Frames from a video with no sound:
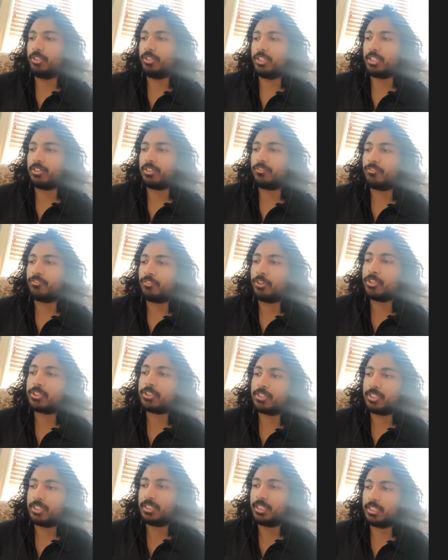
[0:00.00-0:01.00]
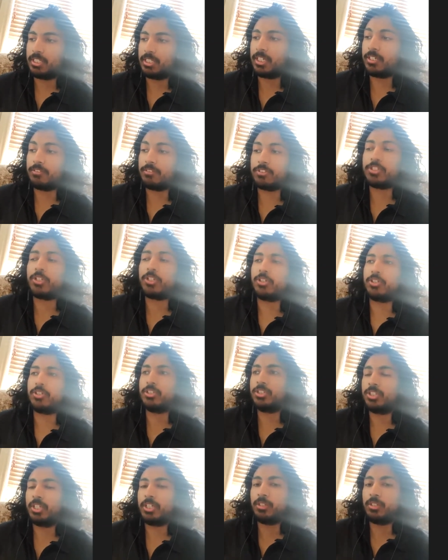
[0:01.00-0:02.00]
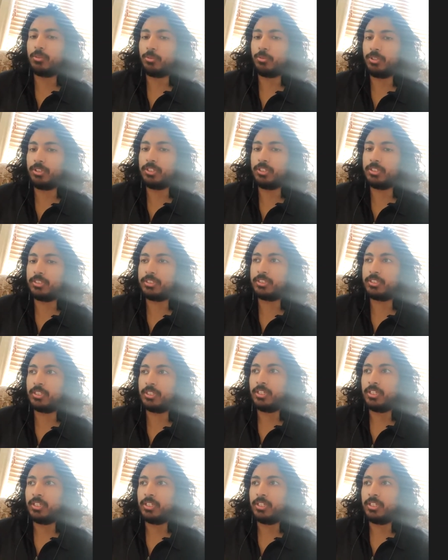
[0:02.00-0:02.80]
Like the first thing that kind of started this channel was